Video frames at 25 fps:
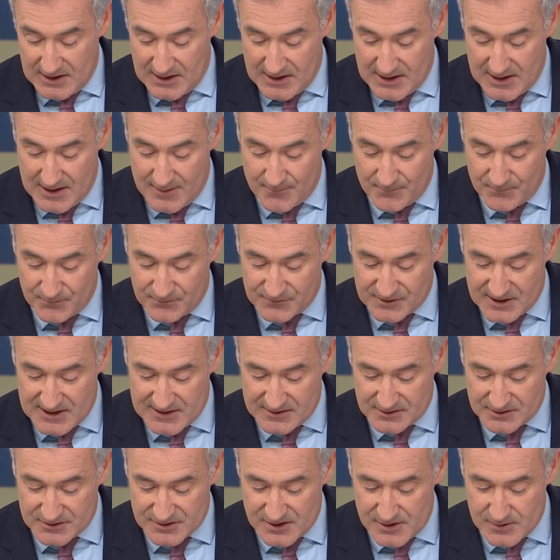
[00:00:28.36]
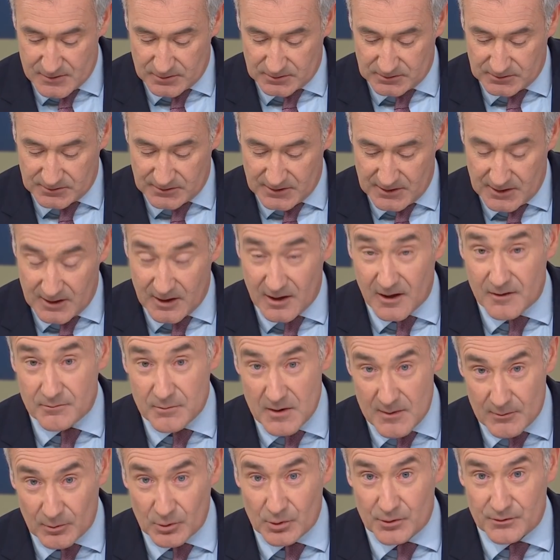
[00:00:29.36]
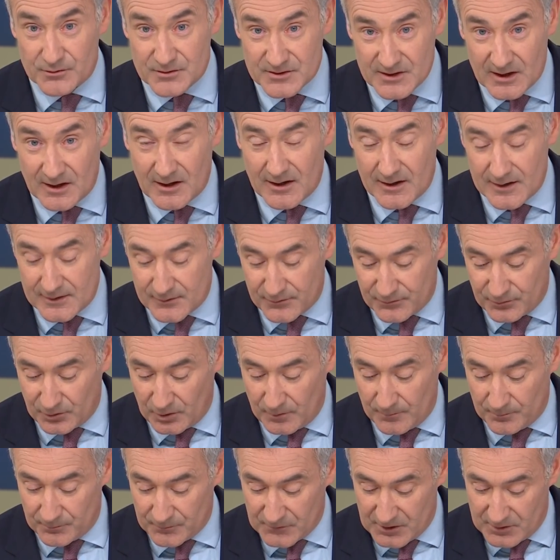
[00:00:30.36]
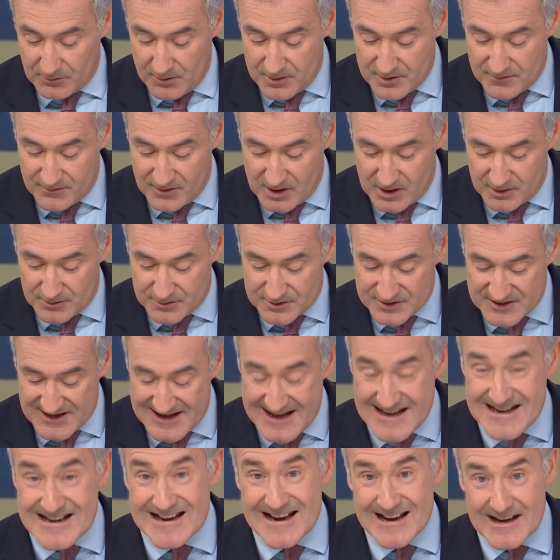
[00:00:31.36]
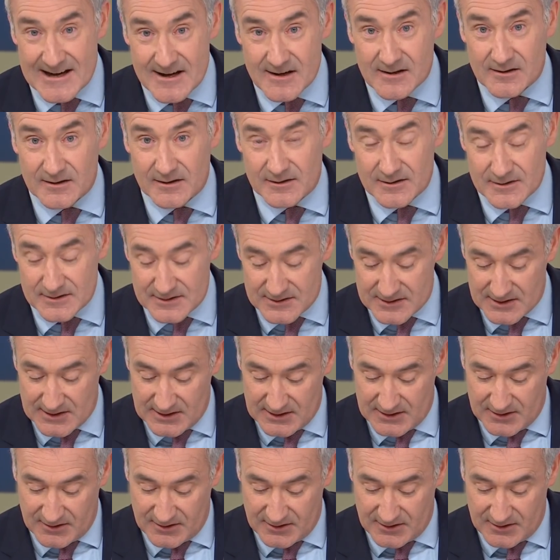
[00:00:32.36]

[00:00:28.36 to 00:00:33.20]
um, taking the total people who have died from coronavirus in England,